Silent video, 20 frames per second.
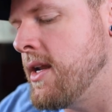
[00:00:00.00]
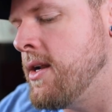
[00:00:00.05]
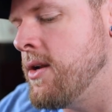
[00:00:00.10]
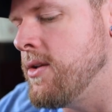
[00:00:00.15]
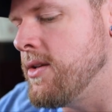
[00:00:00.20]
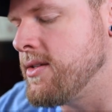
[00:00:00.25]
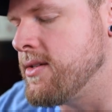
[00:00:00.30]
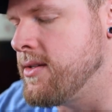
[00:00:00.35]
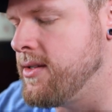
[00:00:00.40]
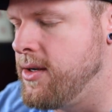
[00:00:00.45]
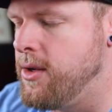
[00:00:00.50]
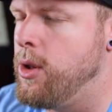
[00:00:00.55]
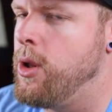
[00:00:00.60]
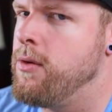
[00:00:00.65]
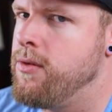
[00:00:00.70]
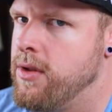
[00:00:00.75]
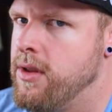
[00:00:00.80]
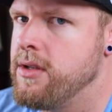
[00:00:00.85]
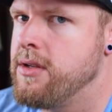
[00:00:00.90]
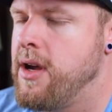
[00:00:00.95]
I know that's a little
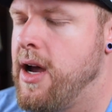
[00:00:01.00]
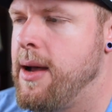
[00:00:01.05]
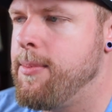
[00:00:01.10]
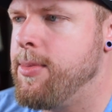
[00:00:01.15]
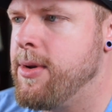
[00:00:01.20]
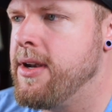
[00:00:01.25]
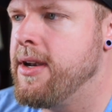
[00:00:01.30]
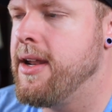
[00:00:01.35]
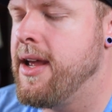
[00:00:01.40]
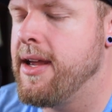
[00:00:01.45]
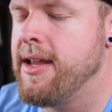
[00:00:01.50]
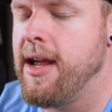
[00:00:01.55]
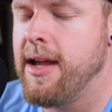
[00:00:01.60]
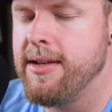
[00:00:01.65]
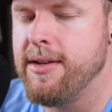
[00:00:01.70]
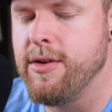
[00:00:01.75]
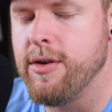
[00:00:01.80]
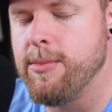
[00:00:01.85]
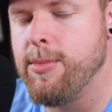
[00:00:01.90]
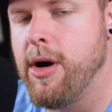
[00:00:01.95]
over the top and I,
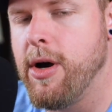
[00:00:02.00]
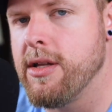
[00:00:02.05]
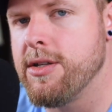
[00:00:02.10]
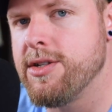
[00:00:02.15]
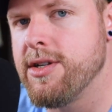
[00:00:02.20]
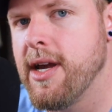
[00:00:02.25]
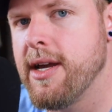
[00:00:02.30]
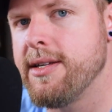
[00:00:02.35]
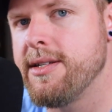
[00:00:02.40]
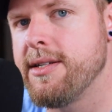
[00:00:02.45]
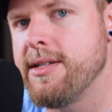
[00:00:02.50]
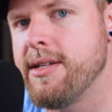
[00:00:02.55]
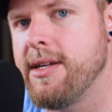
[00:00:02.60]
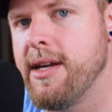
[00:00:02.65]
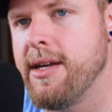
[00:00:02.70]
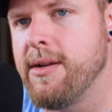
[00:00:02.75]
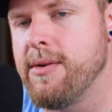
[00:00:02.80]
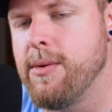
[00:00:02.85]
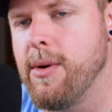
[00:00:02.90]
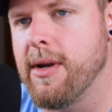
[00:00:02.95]
I do apologize.
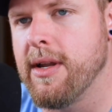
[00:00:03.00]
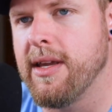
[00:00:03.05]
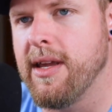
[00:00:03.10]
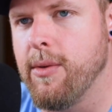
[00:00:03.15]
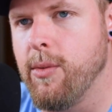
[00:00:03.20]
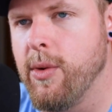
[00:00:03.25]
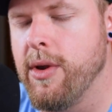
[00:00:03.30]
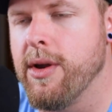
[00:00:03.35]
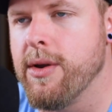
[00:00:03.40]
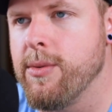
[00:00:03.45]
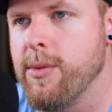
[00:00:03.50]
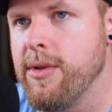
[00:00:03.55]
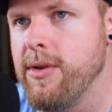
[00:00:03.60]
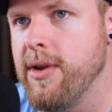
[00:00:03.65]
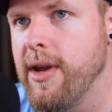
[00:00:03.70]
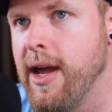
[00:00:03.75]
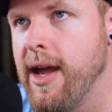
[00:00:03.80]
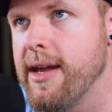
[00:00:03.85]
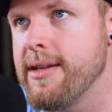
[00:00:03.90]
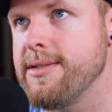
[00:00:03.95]
I don't want to get weird with
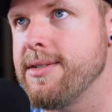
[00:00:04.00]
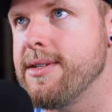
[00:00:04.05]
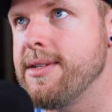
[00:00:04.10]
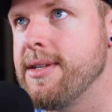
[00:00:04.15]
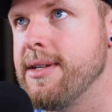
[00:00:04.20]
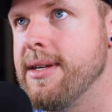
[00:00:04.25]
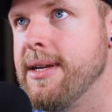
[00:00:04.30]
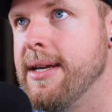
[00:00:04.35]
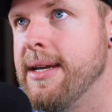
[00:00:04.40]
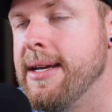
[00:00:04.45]
you guys.